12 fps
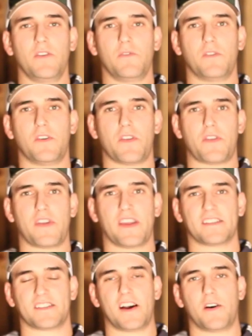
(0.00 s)
One of the
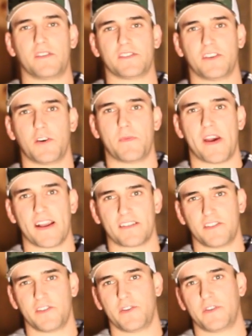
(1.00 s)
things I always go back
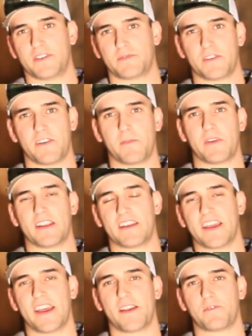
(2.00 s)
to is whenever me and
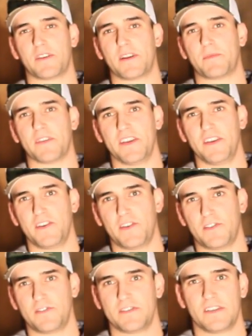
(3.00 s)
Dad went up the
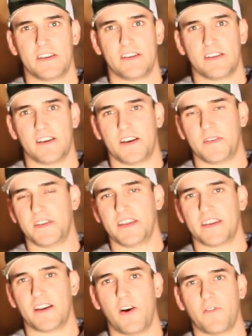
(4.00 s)
hill, he'd
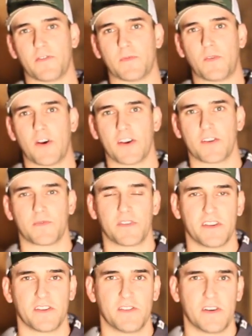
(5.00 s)
get home from work,
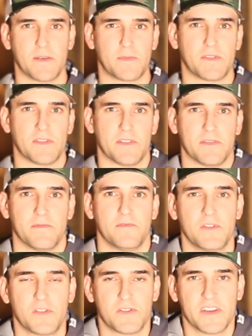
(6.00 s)
we'd go up to the
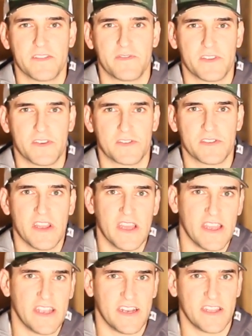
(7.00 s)
Little League field.
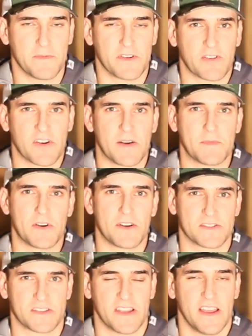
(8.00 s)
He'd hit me ground
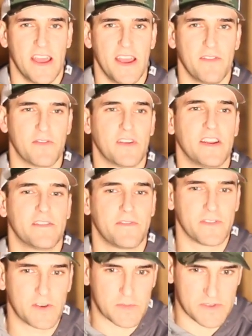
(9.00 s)
balls at every
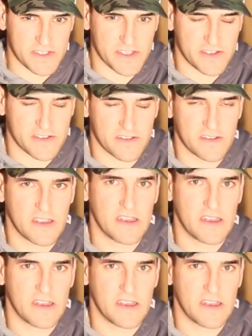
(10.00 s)
infield position,